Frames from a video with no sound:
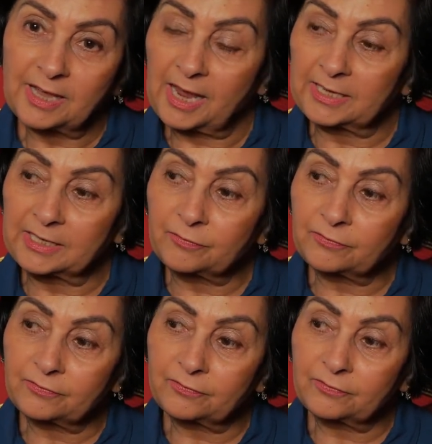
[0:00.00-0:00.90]
And
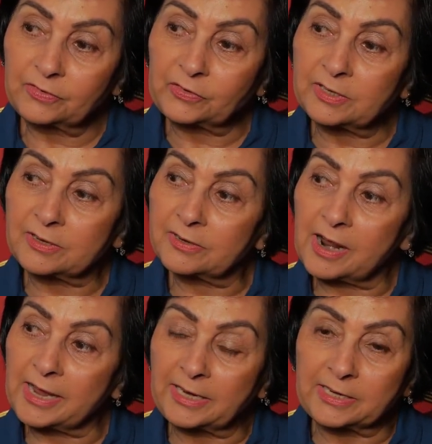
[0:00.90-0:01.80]
if you didn't
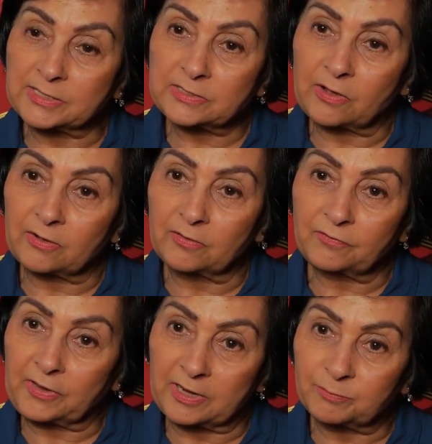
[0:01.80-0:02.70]
cry in a
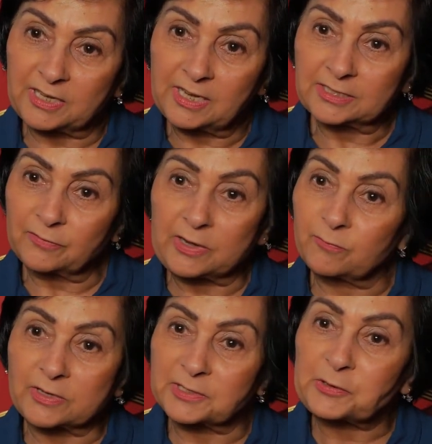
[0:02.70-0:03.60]
film, the film
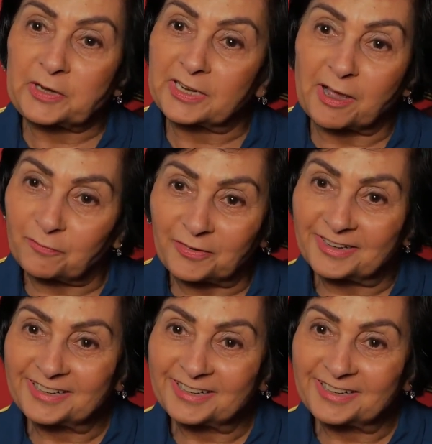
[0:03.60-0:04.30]
wasn't good enough.